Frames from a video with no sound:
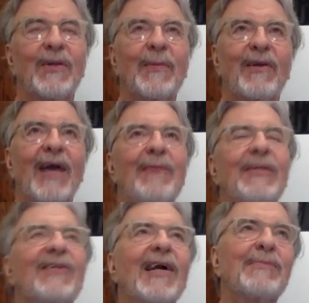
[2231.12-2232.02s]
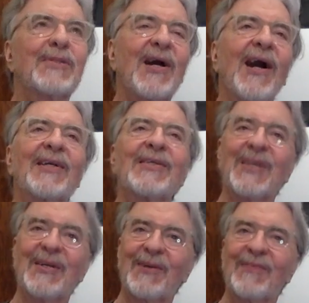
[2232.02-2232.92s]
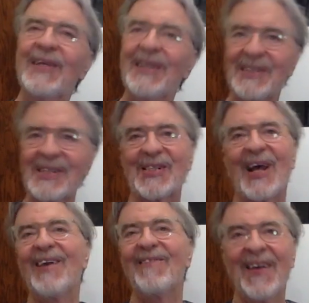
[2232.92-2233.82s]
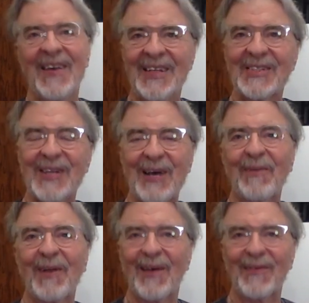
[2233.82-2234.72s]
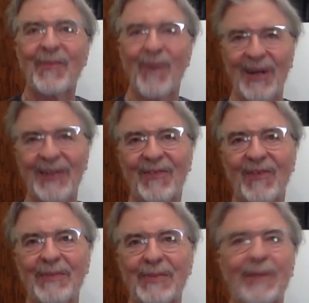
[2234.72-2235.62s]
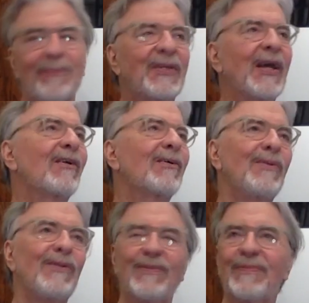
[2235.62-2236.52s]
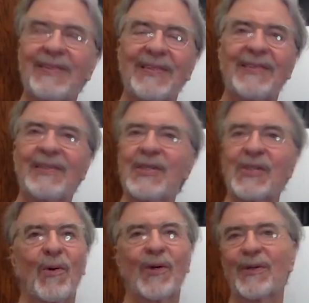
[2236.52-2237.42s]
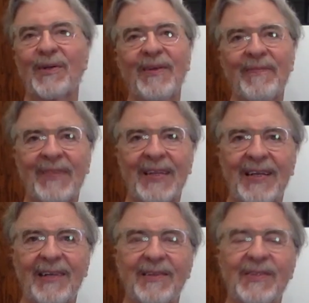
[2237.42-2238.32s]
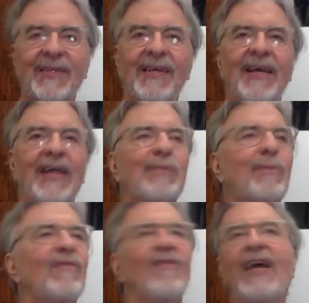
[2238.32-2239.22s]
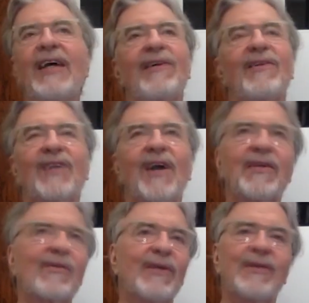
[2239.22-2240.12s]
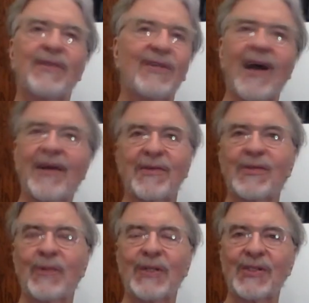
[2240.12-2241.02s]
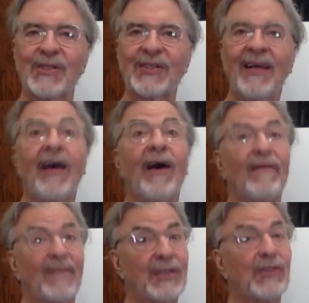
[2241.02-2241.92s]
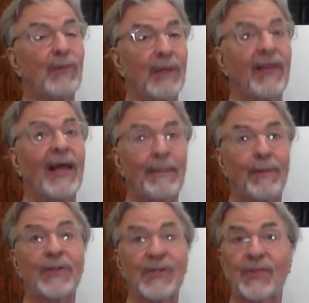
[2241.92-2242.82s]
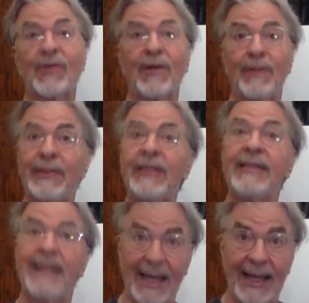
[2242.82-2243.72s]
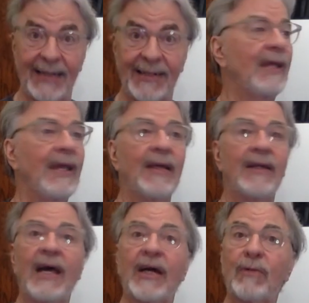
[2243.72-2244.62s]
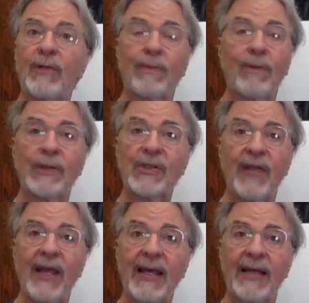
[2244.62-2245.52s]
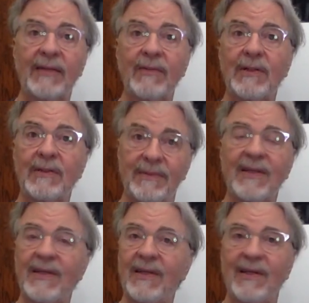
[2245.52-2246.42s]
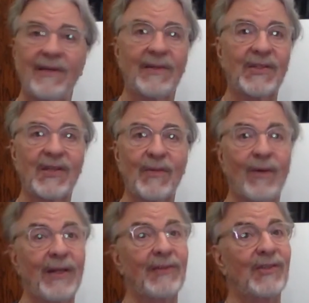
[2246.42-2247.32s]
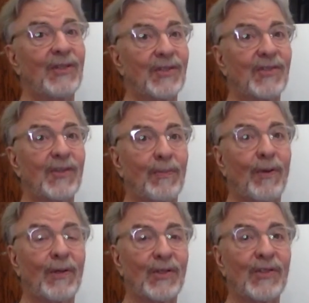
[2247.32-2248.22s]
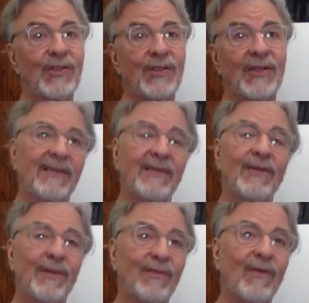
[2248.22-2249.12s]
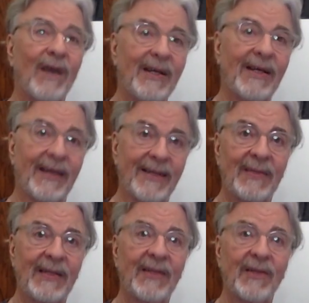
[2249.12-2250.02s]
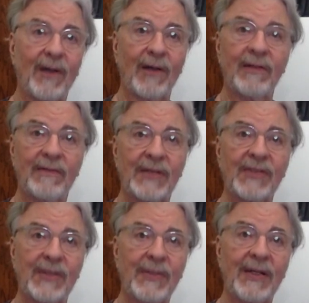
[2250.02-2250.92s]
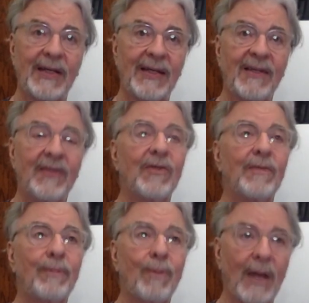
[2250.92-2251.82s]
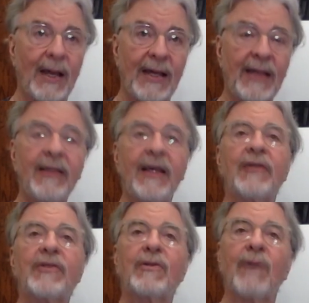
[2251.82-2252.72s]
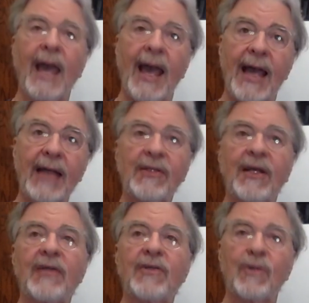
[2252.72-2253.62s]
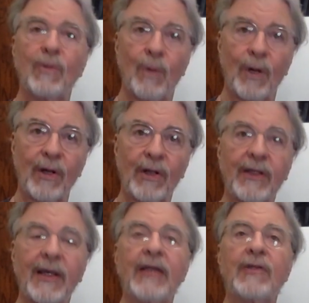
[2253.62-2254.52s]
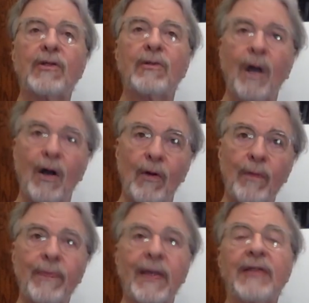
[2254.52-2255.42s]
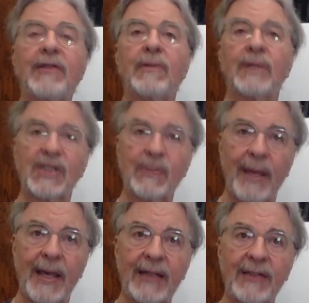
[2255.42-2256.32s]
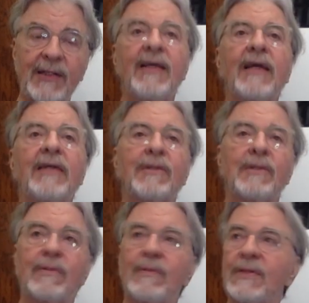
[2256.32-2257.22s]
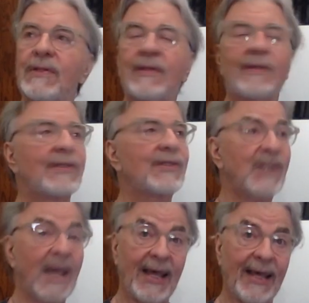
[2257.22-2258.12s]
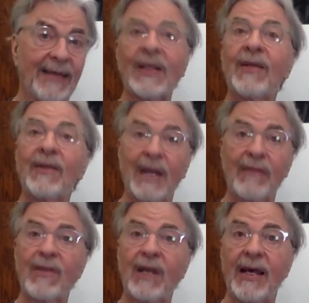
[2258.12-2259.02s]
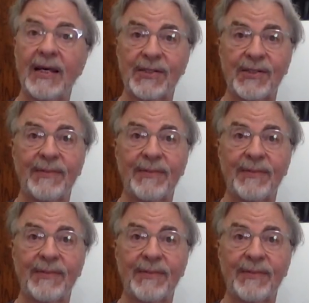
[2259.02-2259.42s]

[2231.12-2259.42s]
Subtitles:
matter how many times God has intervened to save some loved one from some terrible disorder, has prevailed contrary to the doctor's wishes, eventually that person's going to be dead. And how do we approach that? Well, the same way Jesus approaches Good Friday in the Garden of Gethsemane. You pray and you act and you work and you hope and you expect and you say, nevertheless.